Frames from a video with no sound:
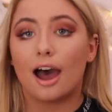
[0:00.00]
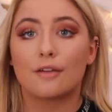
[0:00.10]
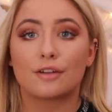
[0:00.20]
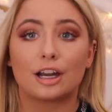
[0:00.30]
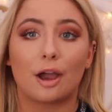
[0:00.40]

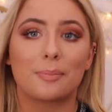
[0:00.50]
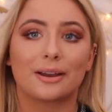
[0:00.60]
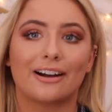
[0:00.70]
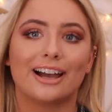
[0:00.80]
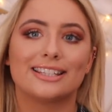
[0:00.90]
I really hope
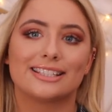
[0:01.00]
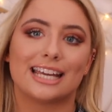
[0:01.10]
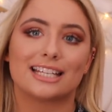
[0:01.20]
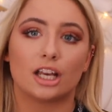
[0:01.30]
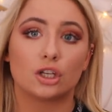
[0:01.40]
you guys
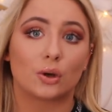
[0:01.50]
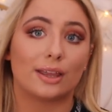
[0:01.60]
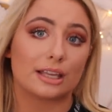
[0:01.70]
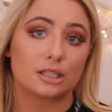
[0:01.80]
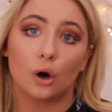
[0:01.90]
did
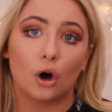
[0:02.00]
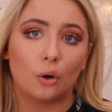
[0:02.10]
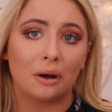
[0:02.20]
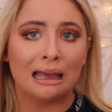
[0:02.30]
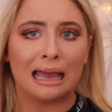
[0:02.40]
enjoy this
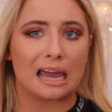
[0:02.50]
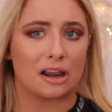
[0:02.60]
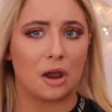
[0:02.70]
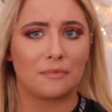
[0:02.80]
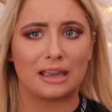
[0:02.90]
haul and
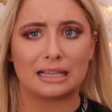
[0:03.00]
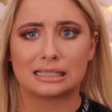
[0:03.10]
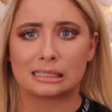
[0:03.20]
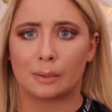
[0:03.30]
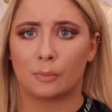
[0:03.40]
I hope it in
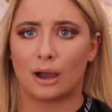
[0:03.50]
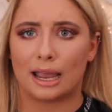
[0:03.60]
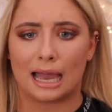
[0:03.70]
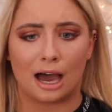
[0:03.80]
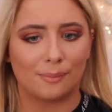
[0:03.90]
some
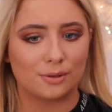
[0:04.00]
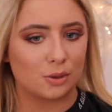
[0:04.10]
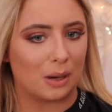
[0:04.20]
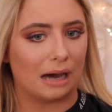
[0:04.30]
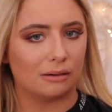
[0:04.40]
way helped
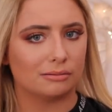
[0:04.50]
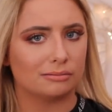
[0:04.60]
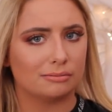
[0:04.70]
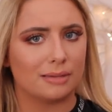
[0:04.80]
you out.